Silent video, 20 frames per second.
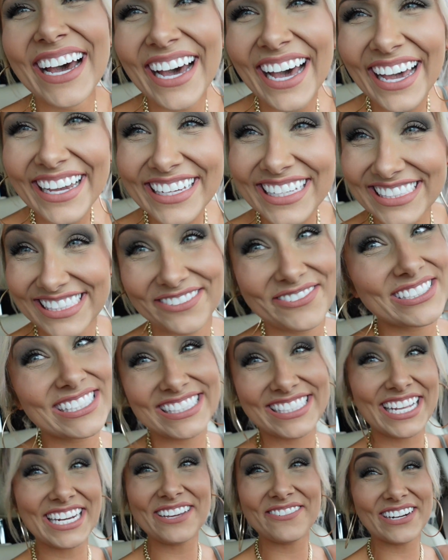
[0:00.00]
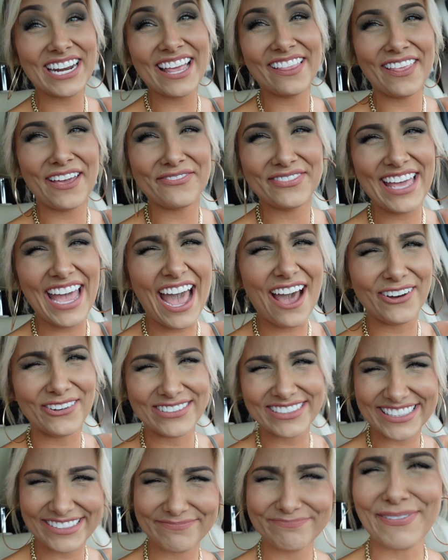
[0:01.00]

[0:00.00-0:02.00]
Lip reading: because it was sunny when I left the house.